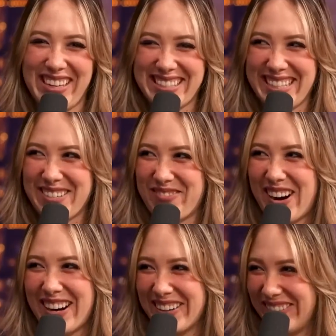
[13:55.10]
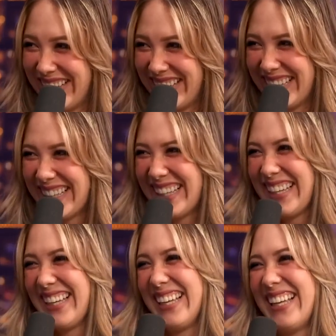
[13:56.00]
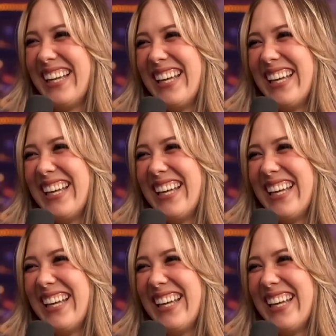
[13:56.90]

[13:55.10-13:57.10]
it's missing great. Part of it. And I'm like,